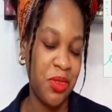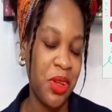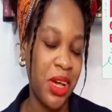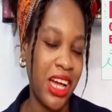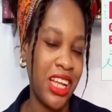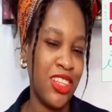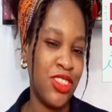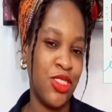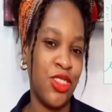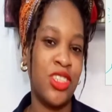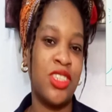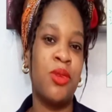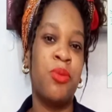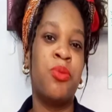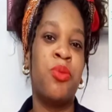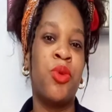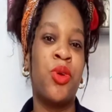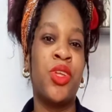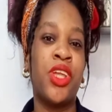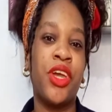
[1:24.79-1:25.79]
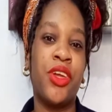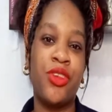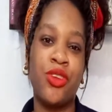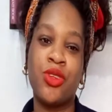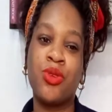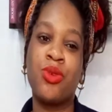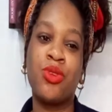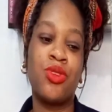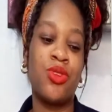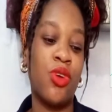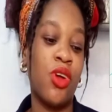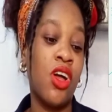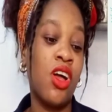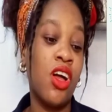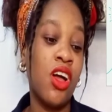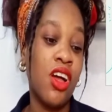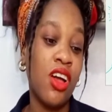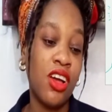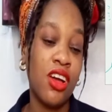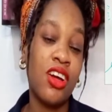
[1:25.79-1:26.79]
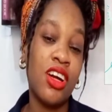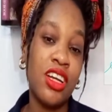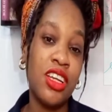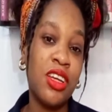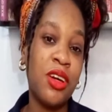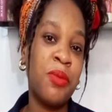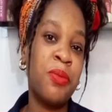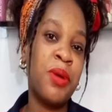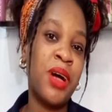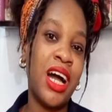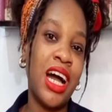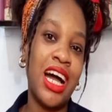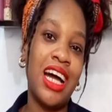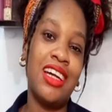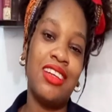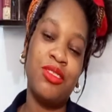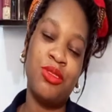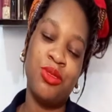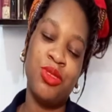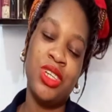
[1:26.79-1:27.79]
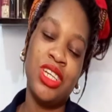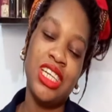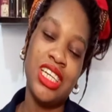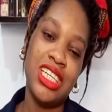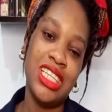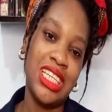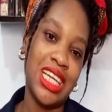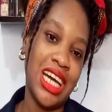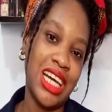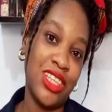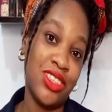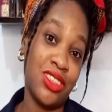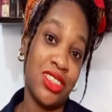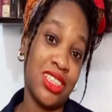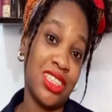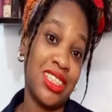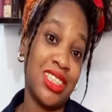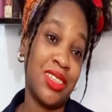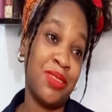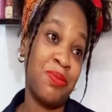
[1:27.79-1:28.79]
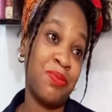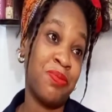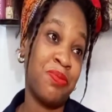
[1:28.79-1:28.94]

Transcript: and just a book that you just want to curl up and read and just